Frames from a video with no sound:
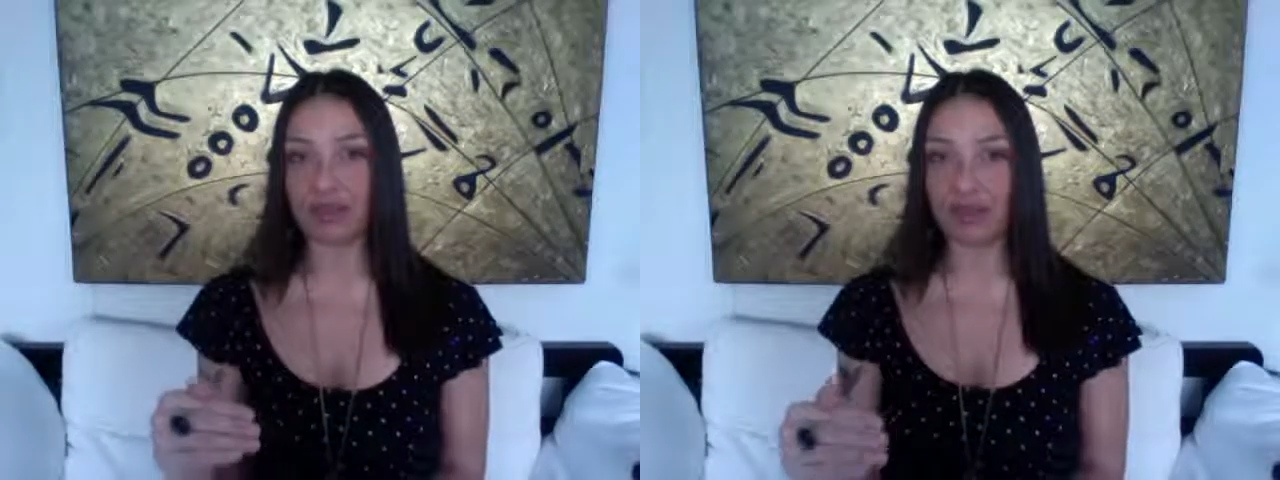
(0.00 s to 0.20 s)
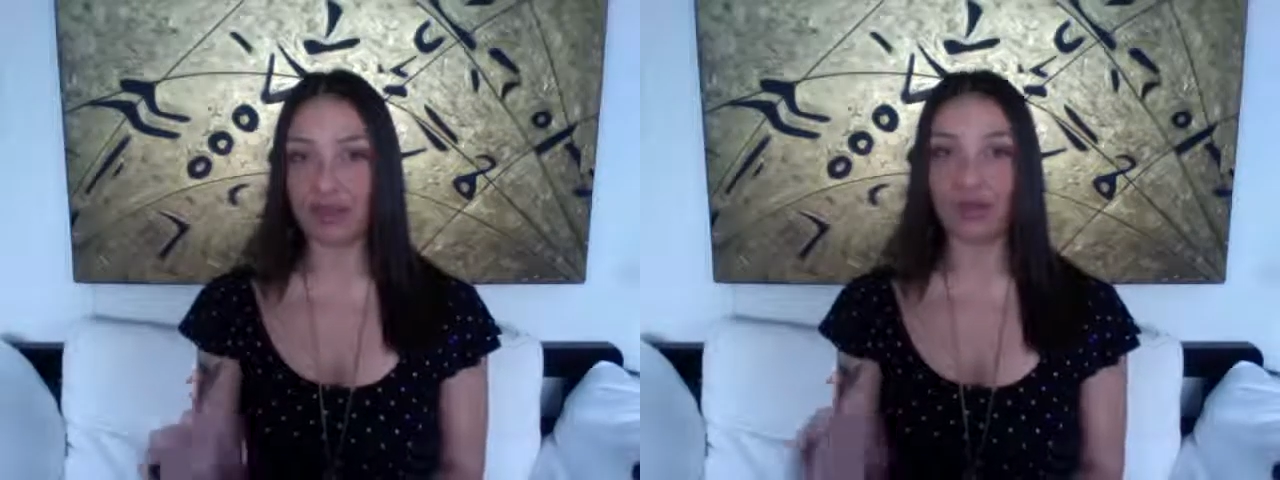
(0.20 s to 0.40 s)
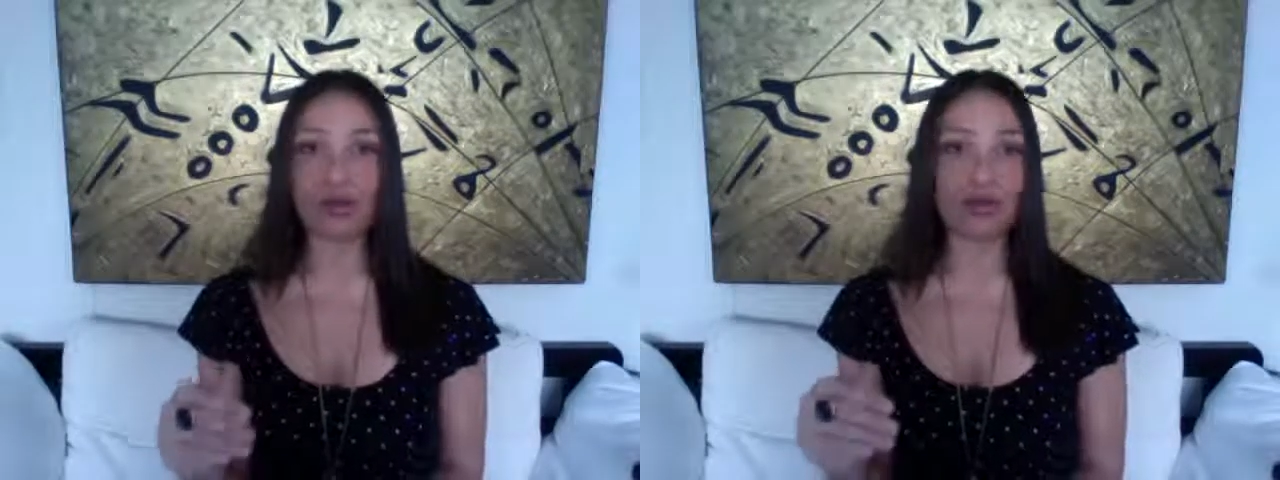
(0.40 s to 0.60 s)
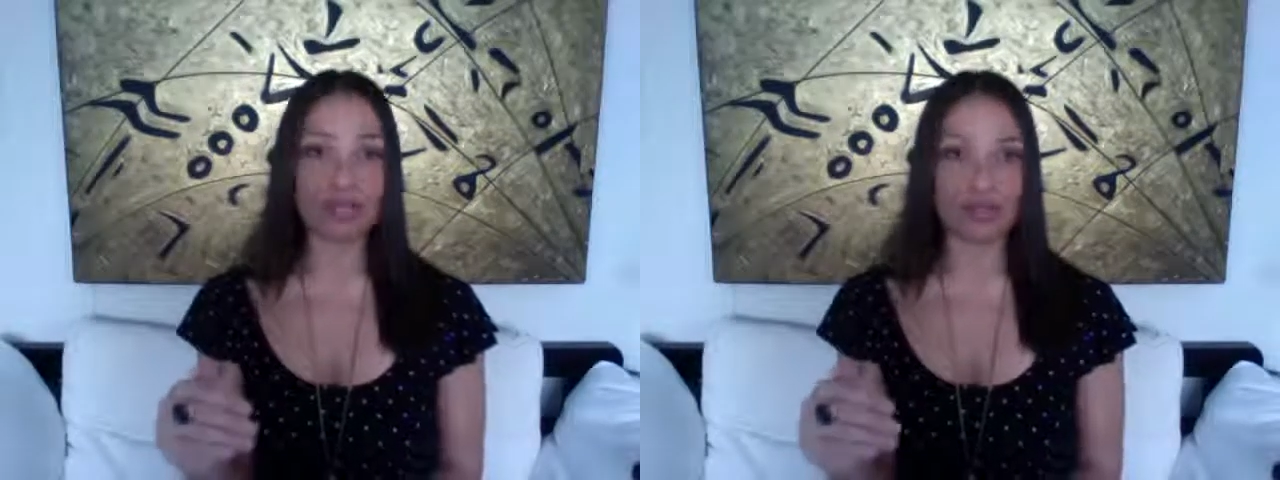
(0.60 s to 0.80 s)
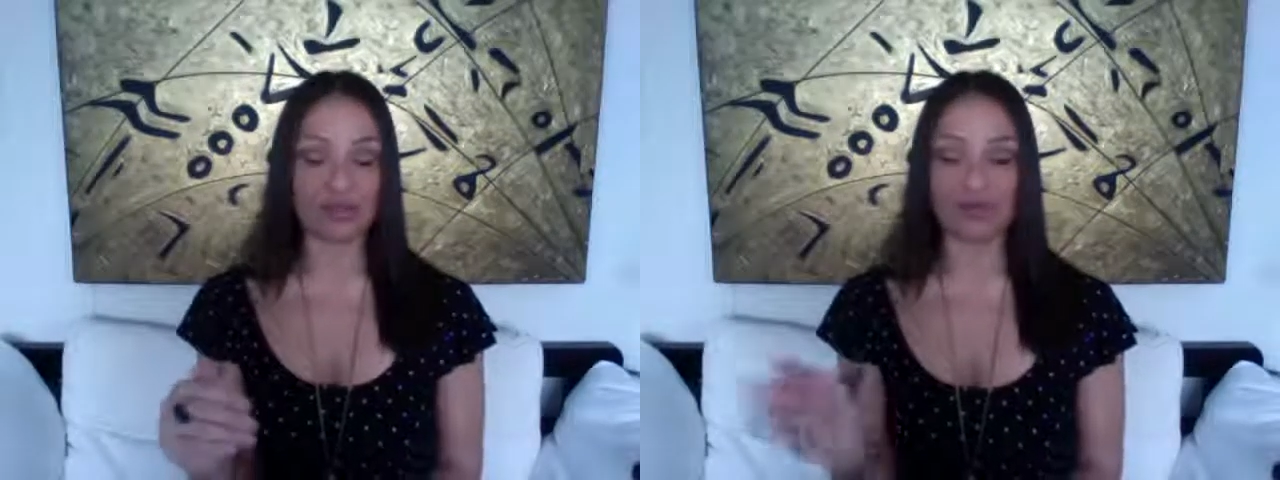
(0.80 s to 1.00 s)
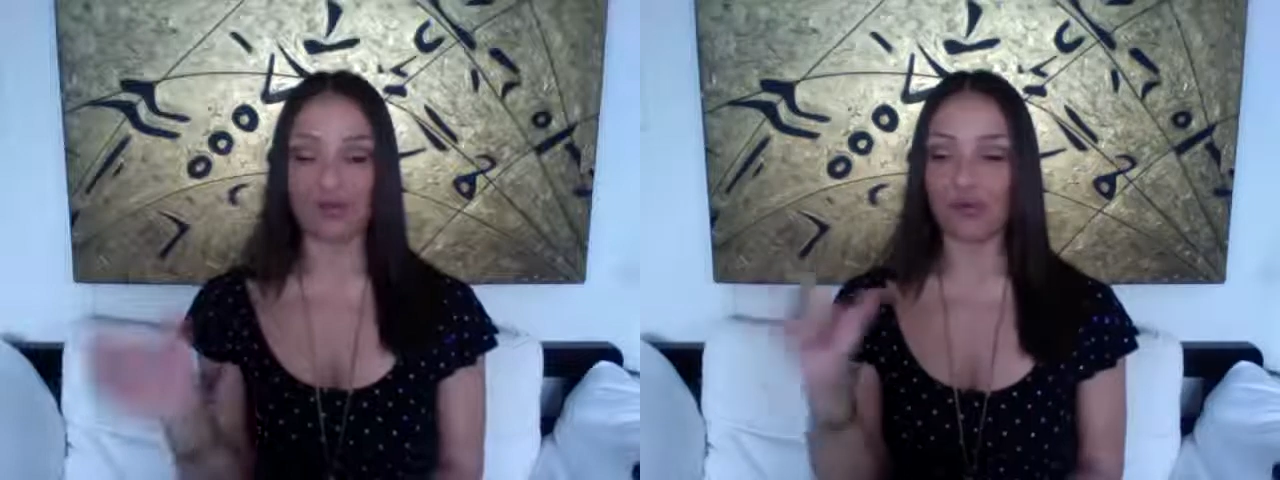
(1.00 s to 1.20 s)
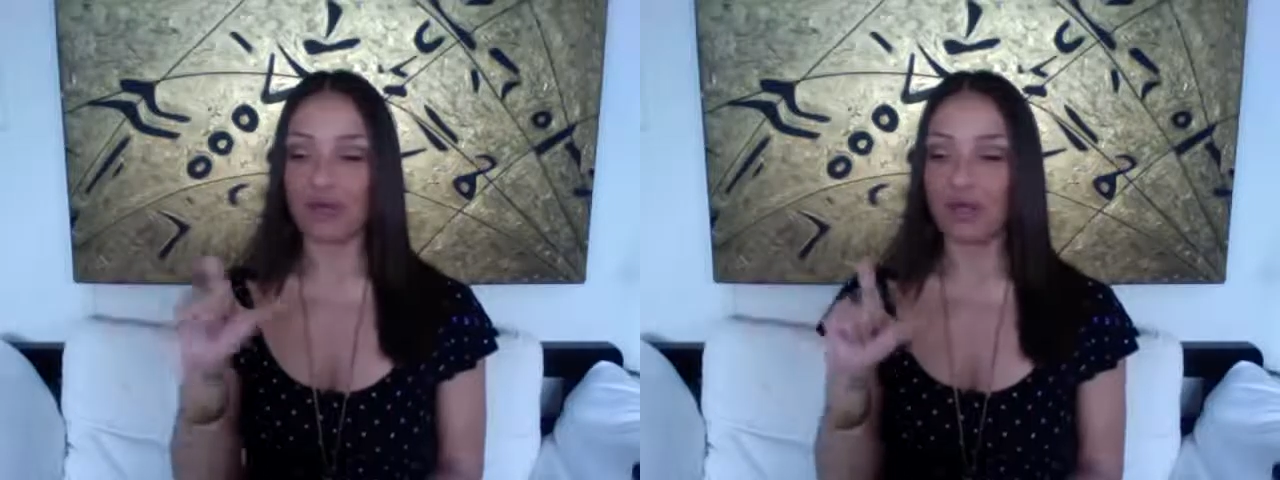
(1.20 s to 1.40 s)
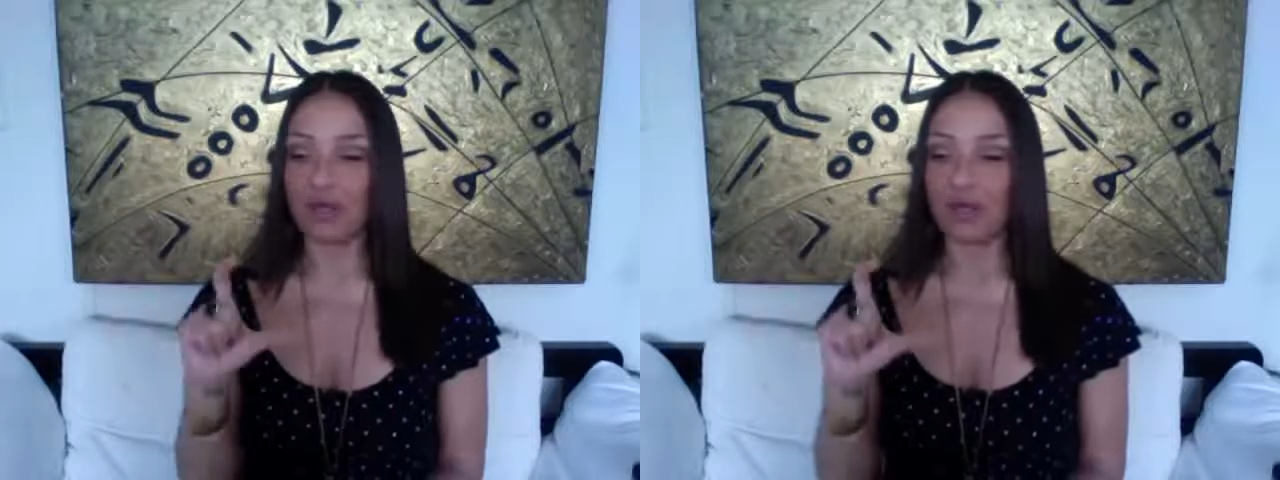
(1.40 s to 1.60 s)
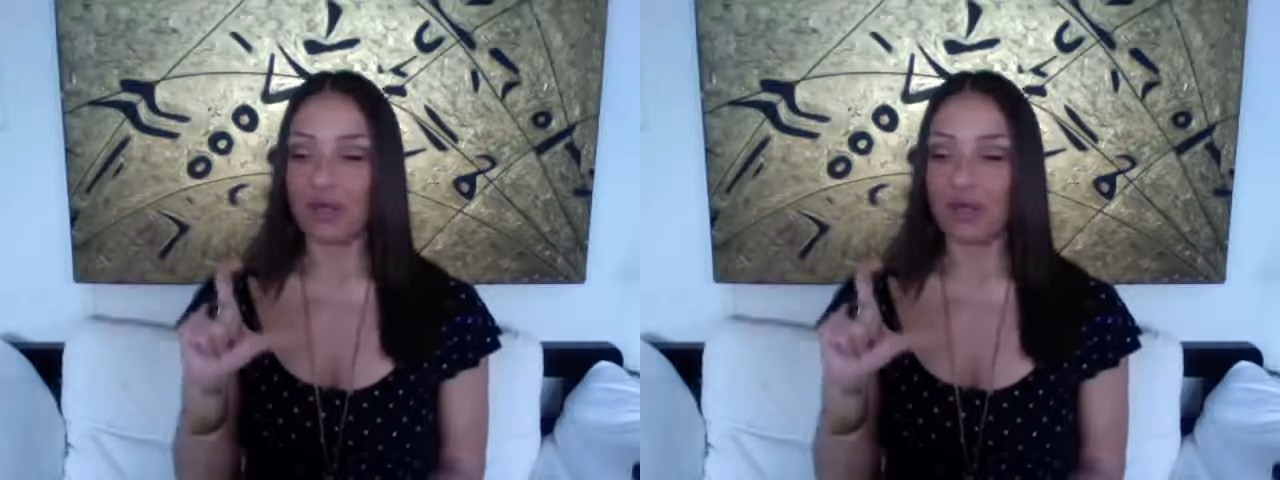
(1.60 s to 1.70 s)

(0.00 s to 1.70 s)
the third list of 3,